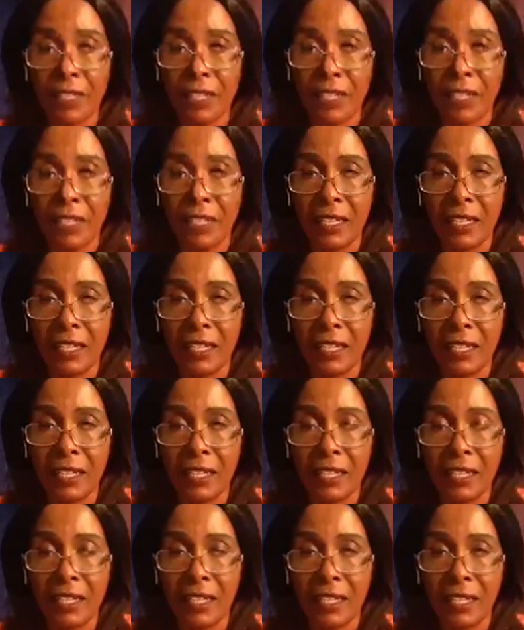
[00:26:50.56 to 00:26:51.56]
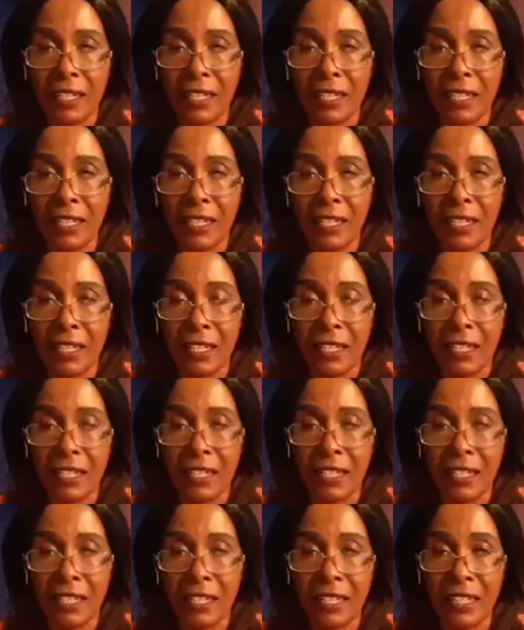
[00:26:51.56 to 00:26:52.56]

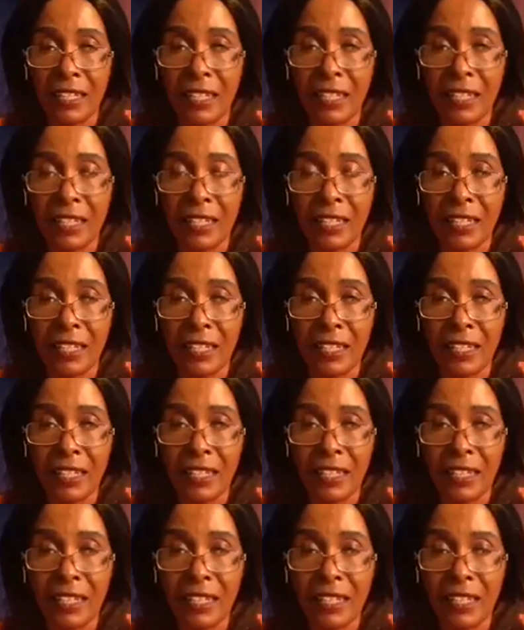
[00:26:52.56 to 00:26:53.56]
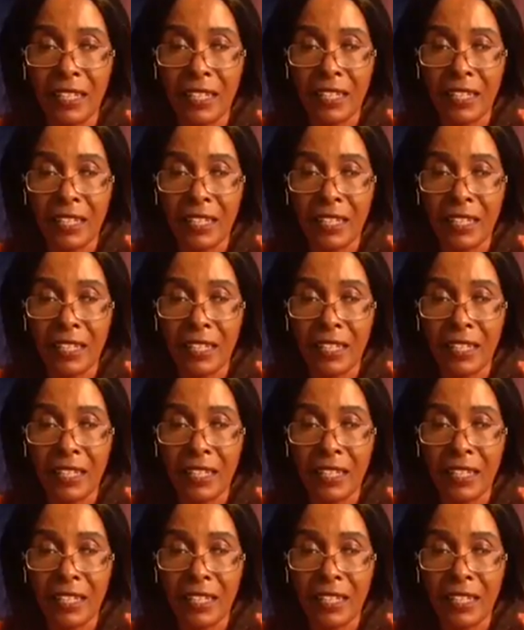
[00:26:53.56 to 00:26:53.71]
Nobody speaks.